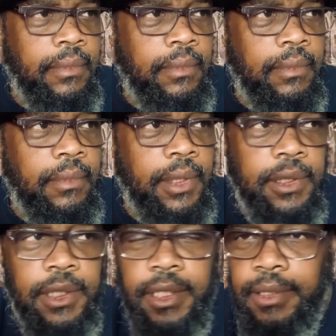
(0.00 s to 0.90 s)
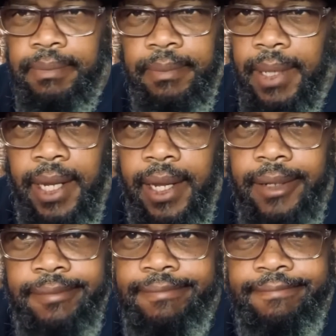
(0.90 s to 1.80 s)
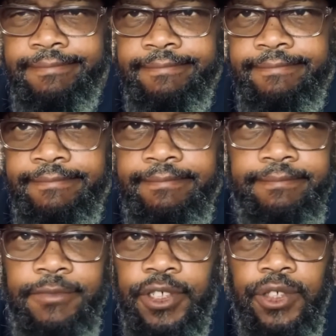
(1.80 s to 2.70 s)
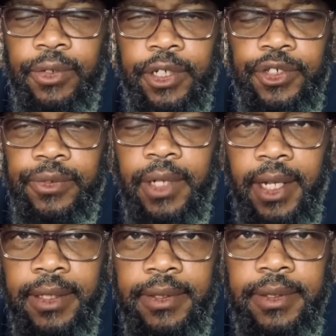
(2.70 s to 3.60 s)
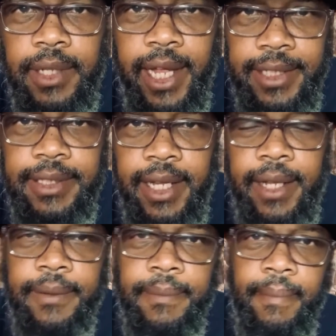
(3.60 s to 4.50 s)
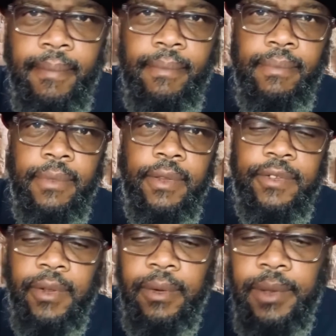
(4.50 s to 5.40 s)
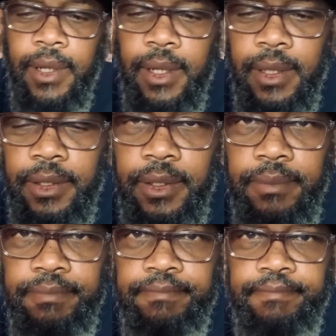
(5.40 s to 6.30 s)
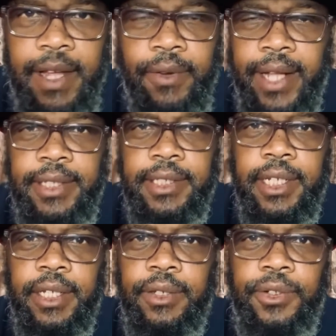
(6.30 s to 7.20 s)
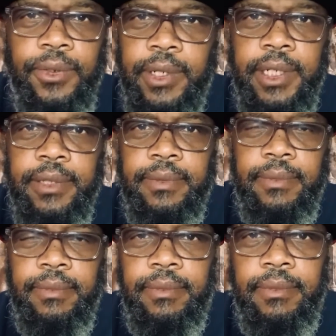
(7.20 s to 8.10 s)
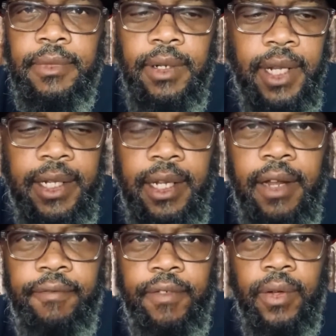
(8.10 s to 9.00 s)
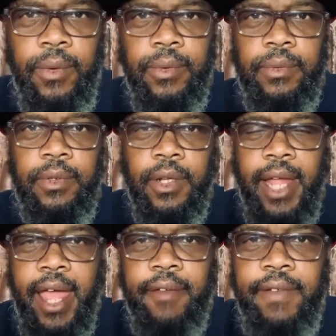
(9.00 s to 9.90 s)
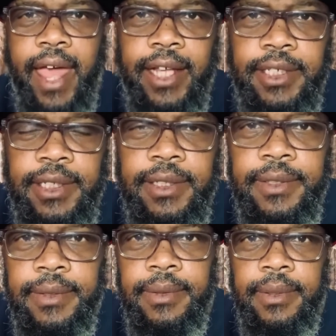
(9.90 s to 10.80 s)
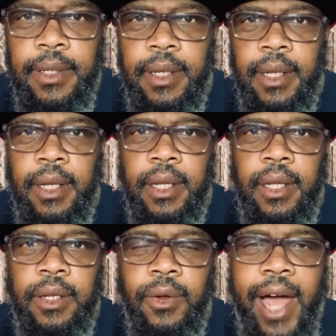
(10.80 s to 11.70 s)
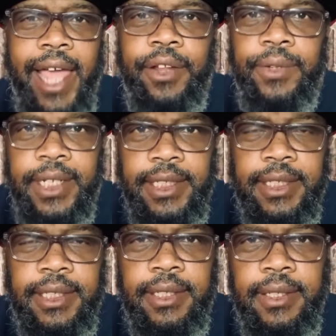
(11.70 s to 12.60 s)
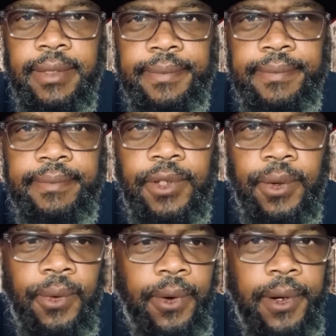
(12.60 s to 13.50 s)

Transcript: is just you're showing your true colors as that. So I don't have to say it. You're doing it. You're letting it unfold. Your lack of action, your idleness, your